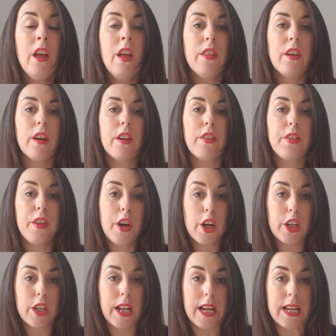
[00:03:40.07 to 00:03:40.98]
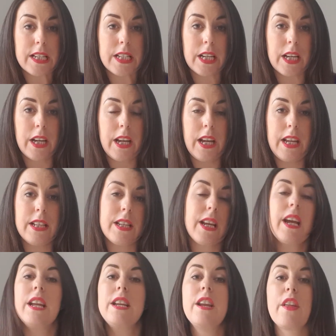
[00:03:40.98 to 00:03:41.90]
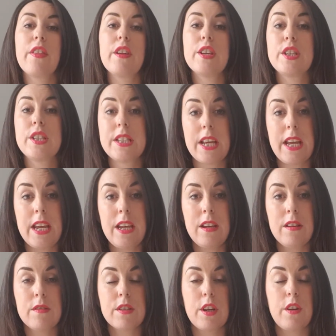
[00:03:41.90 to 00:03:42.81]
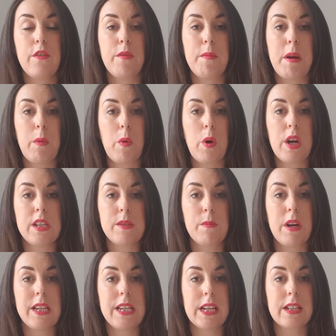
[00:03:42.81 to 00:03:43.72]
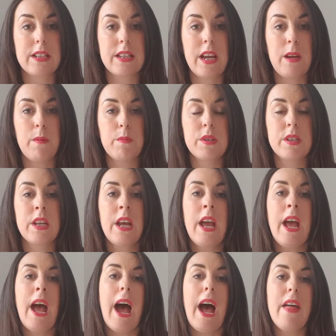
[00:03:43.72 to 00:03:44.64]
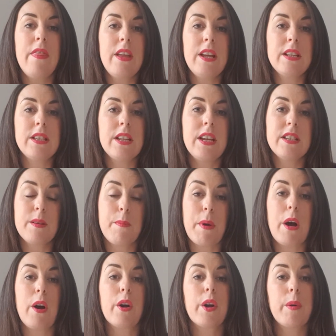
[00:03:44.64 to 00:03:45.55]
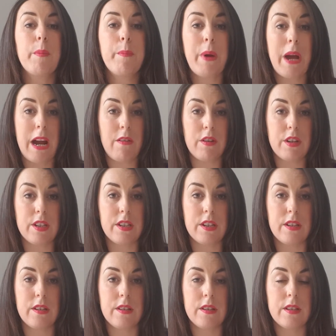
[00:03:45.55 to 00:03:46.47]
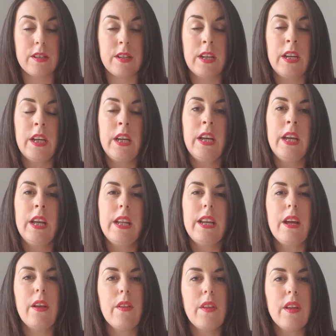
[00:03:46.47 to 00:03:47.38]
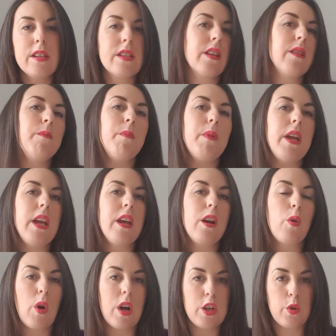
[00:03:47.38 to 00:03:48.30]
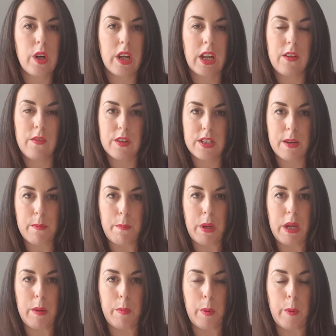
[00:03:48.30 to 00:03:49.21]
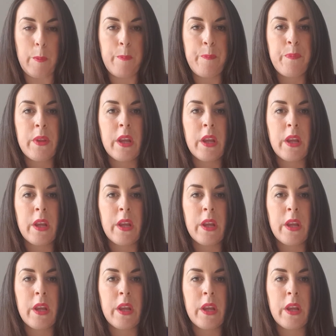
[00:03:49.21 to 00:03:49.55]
The third letter is another C, so from our Wise Mind Accepts, and this is about comparisons. Now this can be quite tricky for some people,